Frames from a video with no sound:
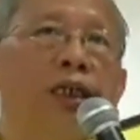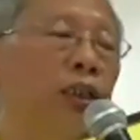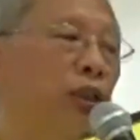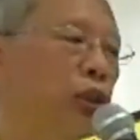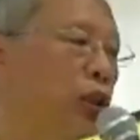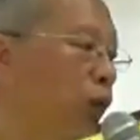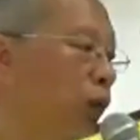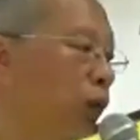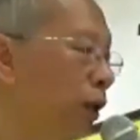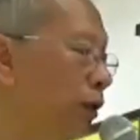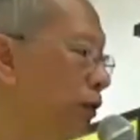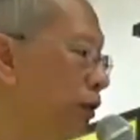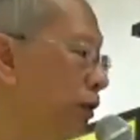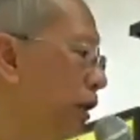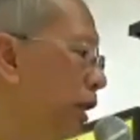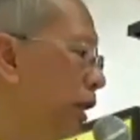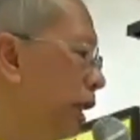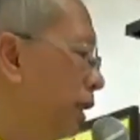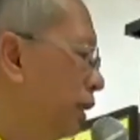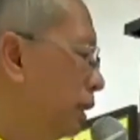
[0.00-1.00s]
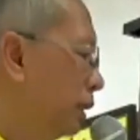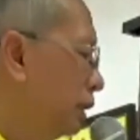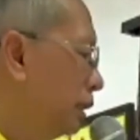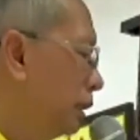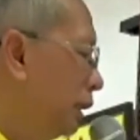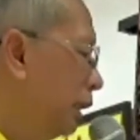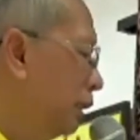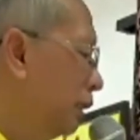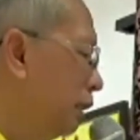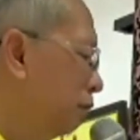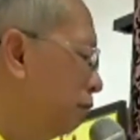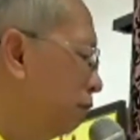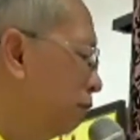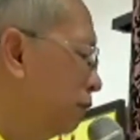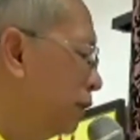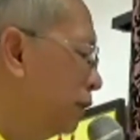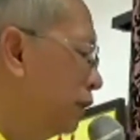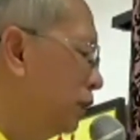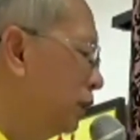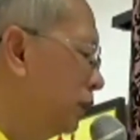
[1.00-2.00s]
So when you understand the
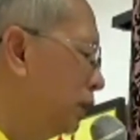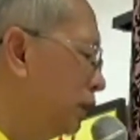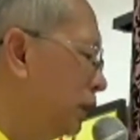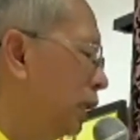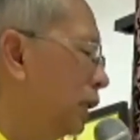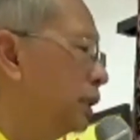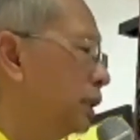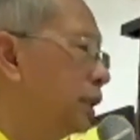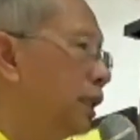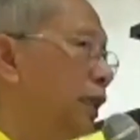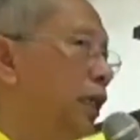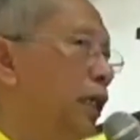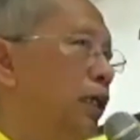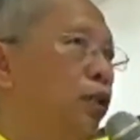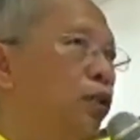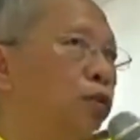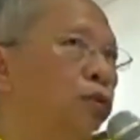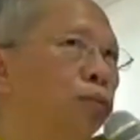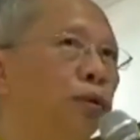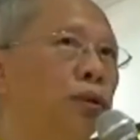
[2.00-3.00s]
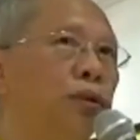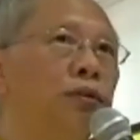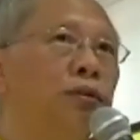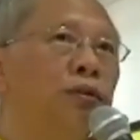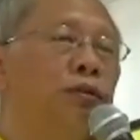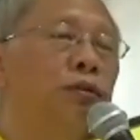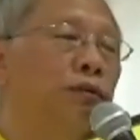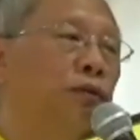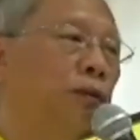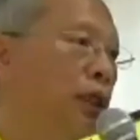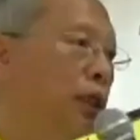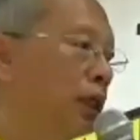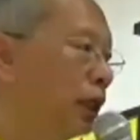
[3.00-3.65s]
first and second noble truth,